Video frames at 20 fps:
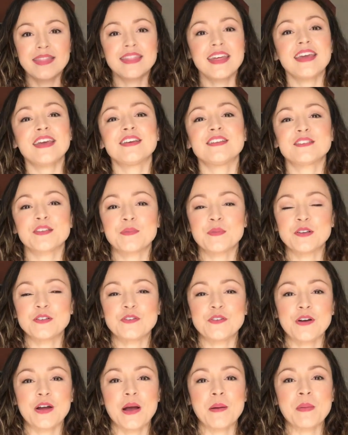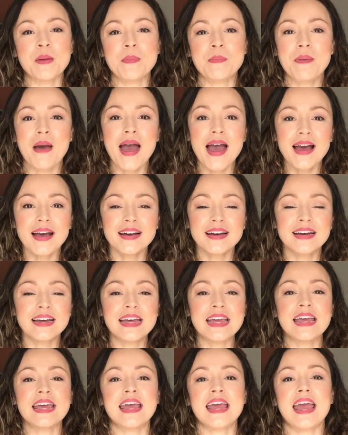thank you so much for coming back.
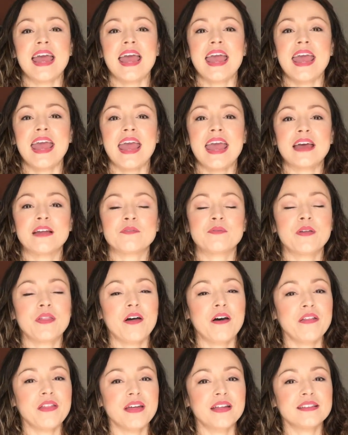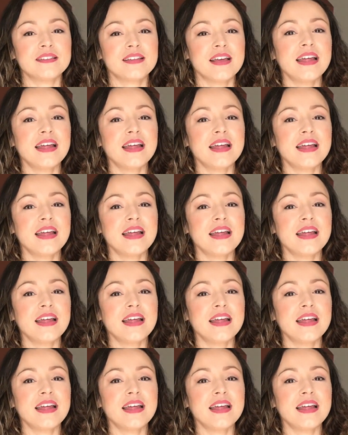And with all that